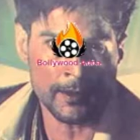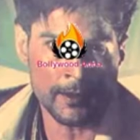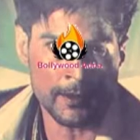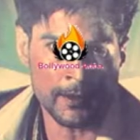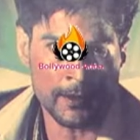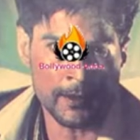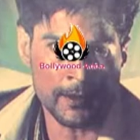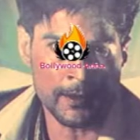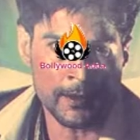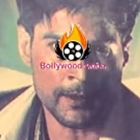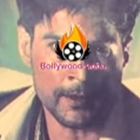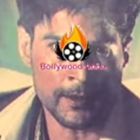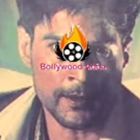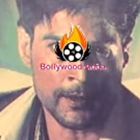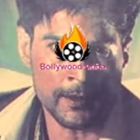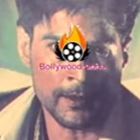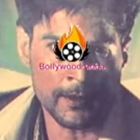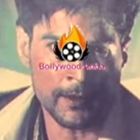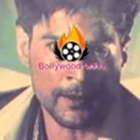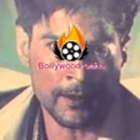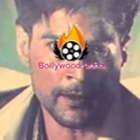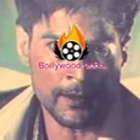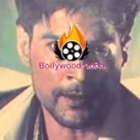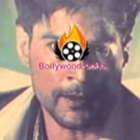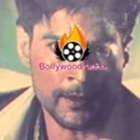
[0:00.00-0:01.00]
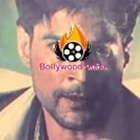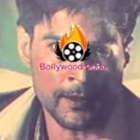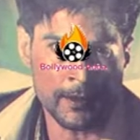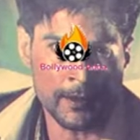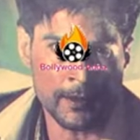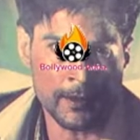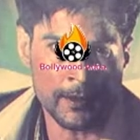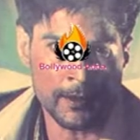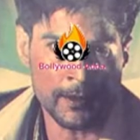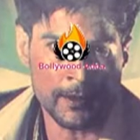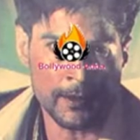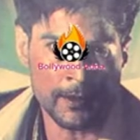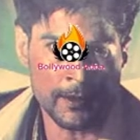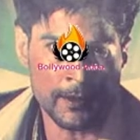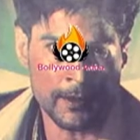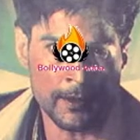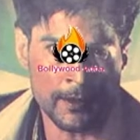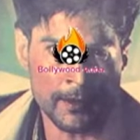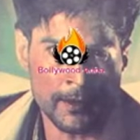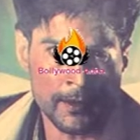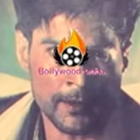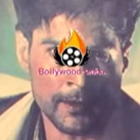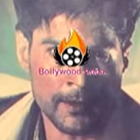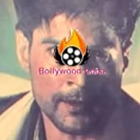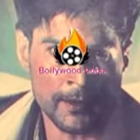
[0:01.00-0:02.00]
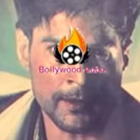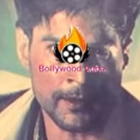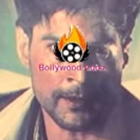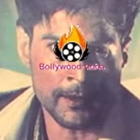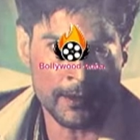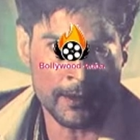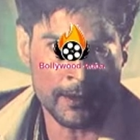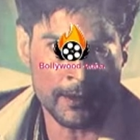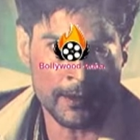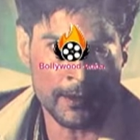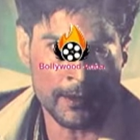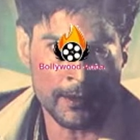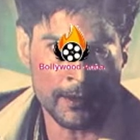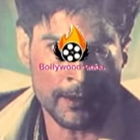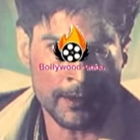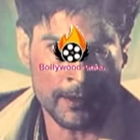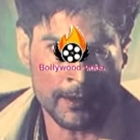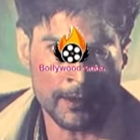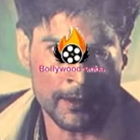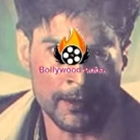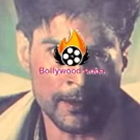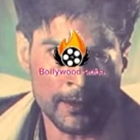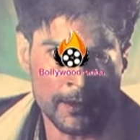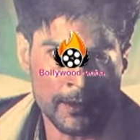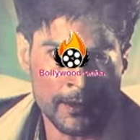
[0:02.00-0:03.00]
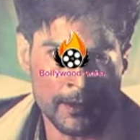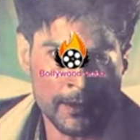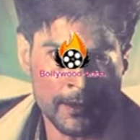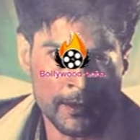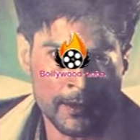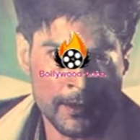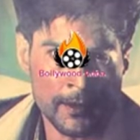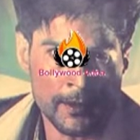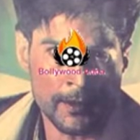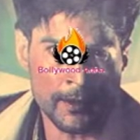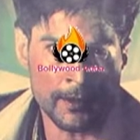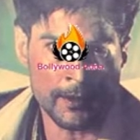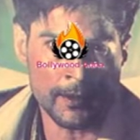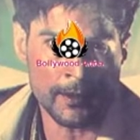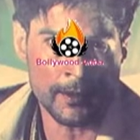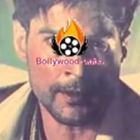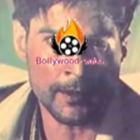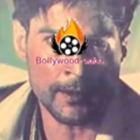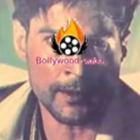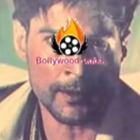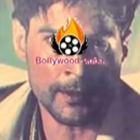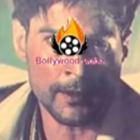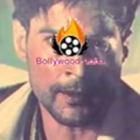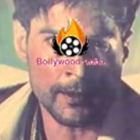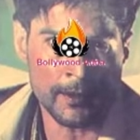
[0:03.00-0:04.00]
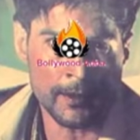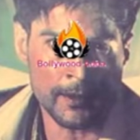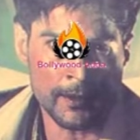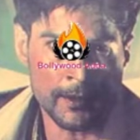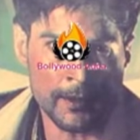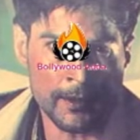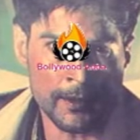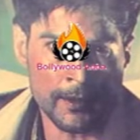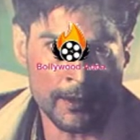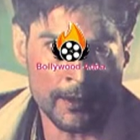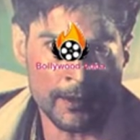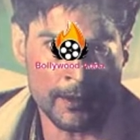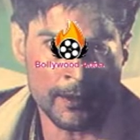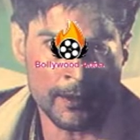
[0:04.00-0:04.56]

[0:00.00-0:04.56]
No words are spoken by the person on screen.